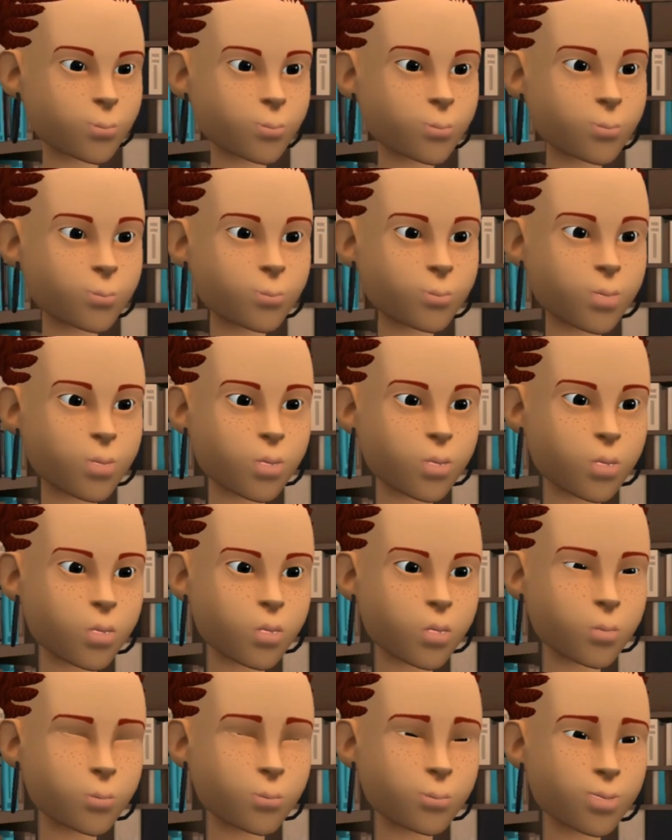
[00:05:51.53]
and the
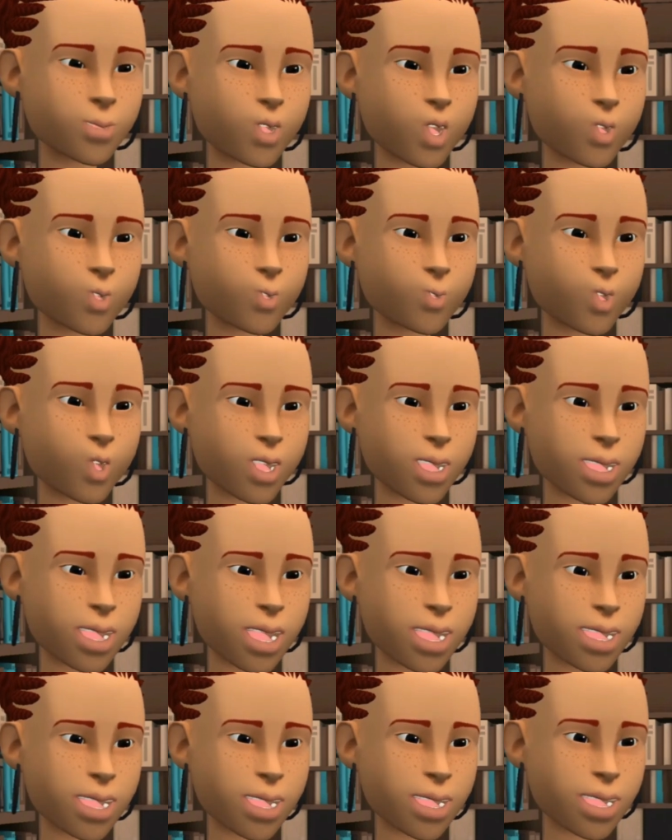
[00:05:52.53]
depth of the
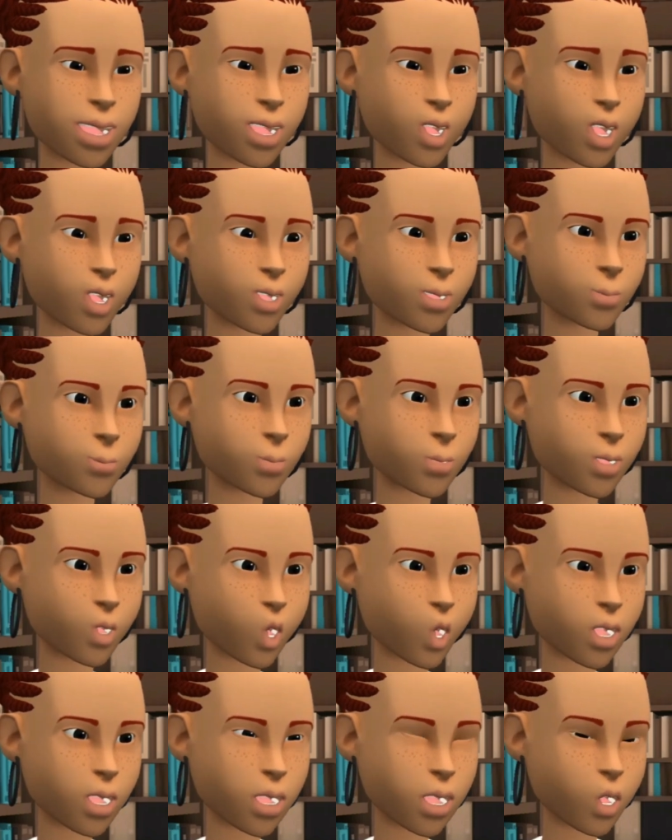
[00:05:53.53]
water in it
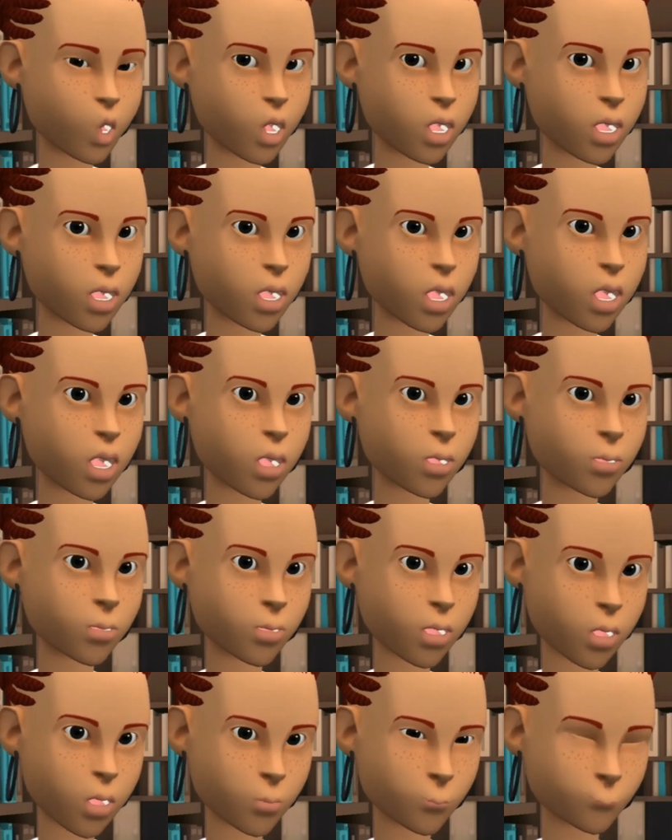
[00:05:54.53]
helps in a great
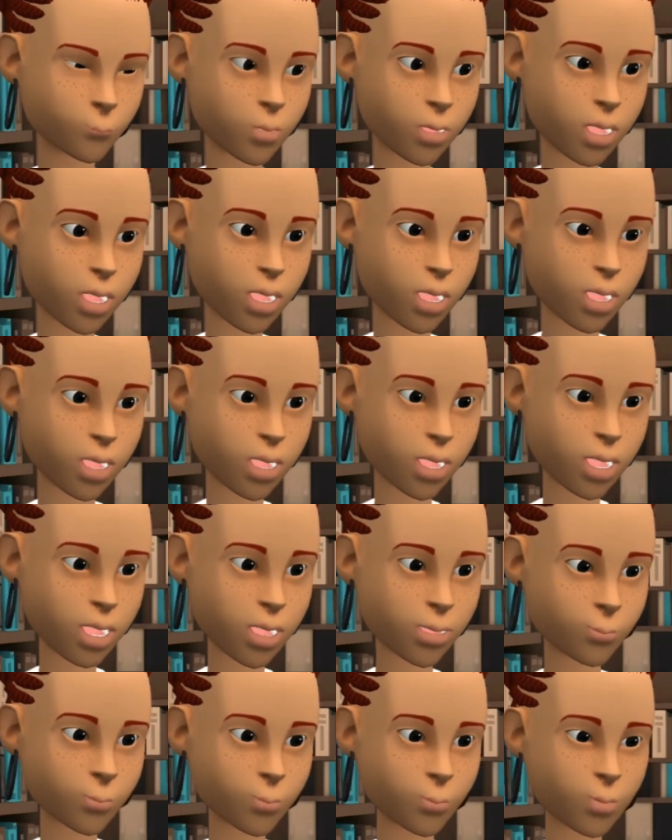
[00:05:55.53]
way, and that water
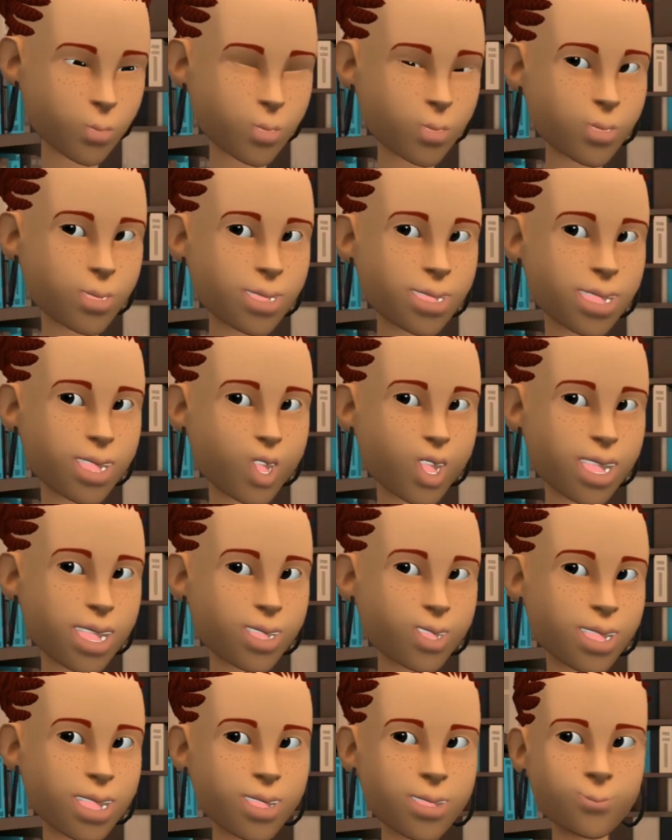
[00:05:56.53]
is suitable for
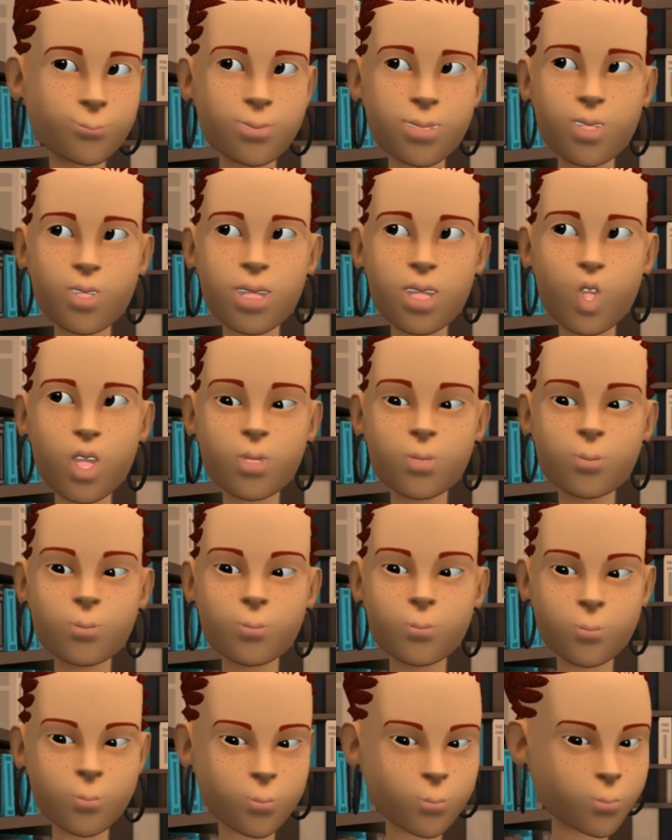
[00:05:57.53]
all uses,
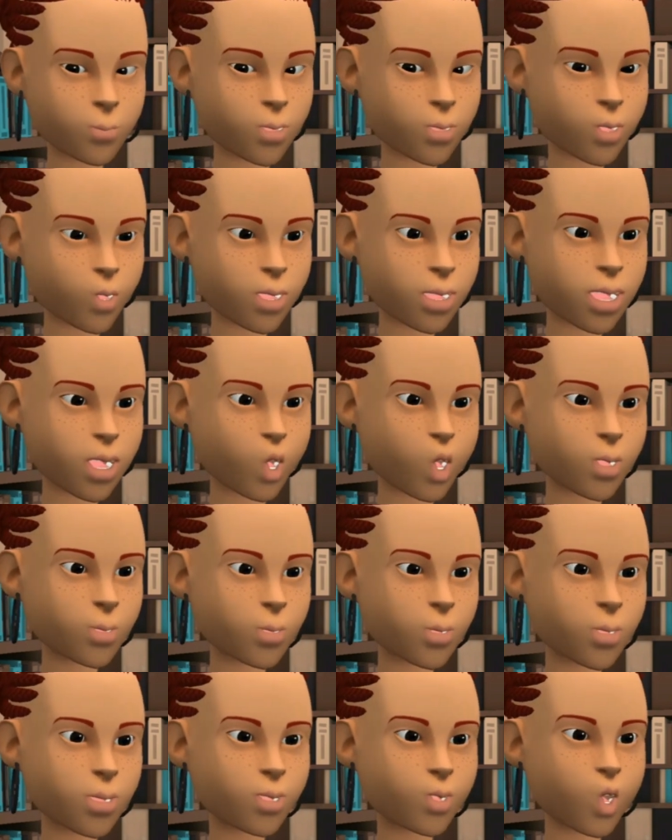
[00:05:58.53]
and the
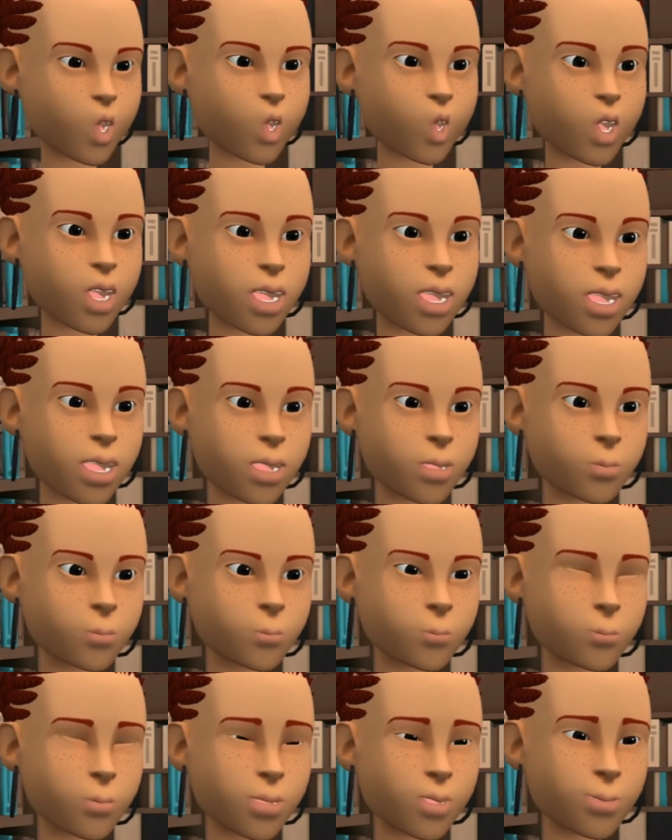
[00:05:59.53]
presence of water
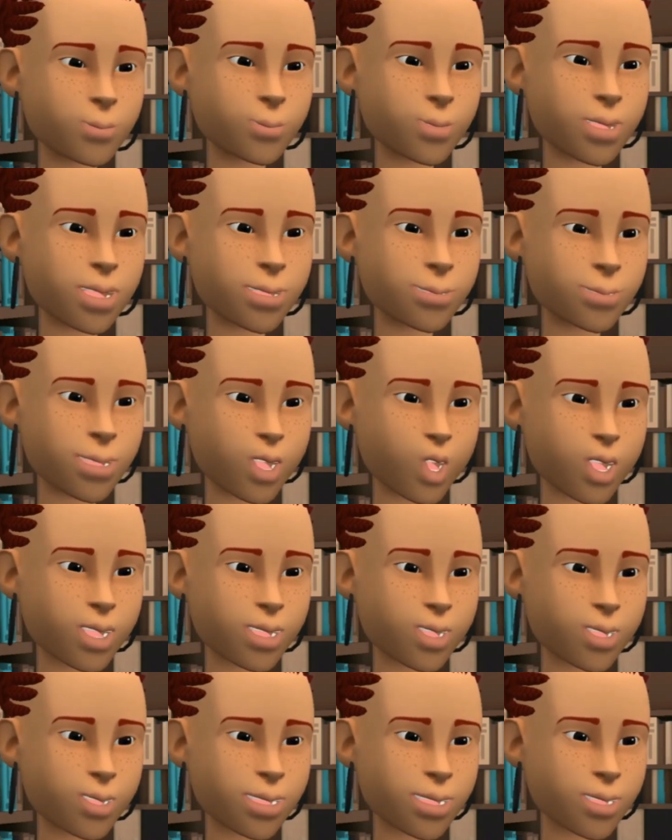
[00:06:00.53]
helps in
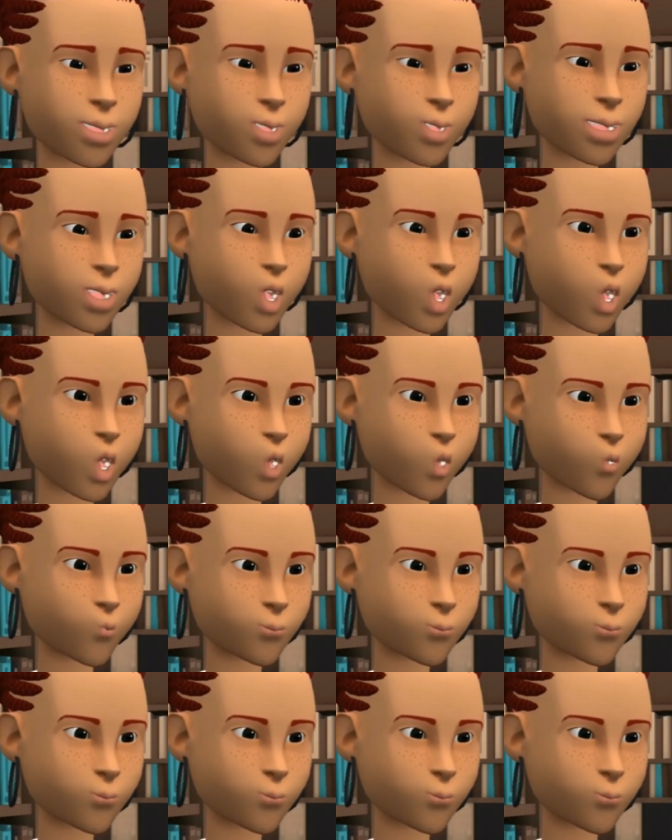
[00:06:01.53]
increasing the rate of the